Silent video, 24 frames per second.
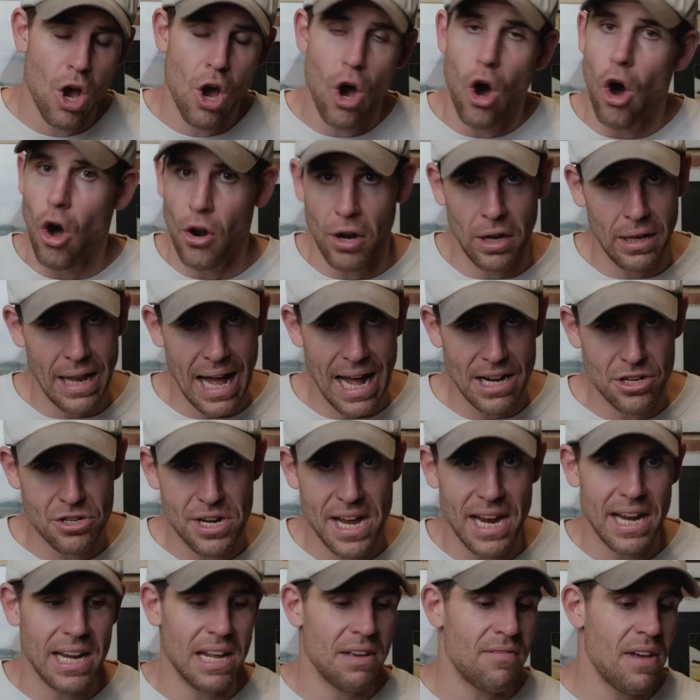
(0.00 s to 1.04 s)
on a large
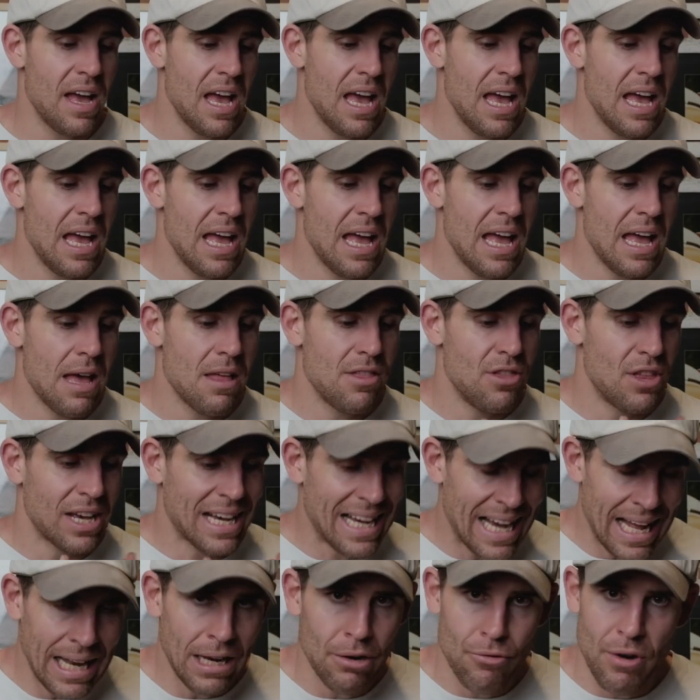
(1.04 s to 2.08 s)
negative. The
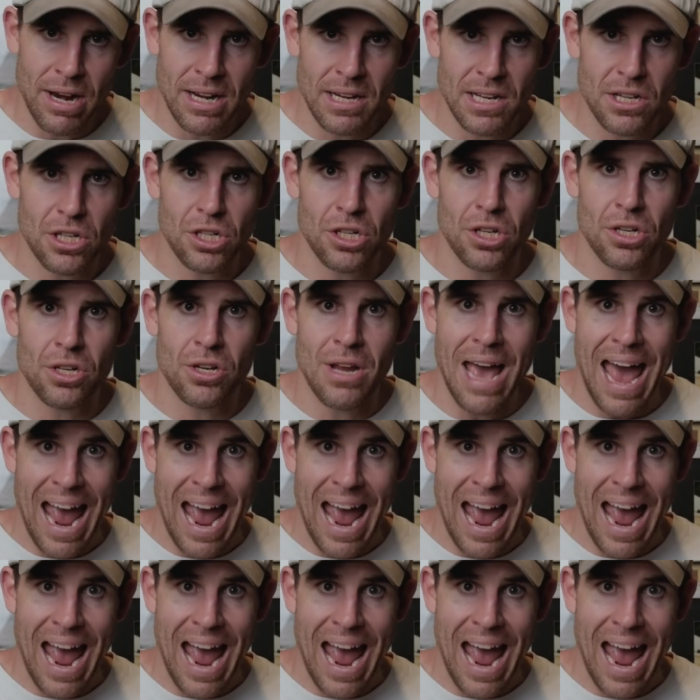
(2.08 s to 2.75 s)
color rendition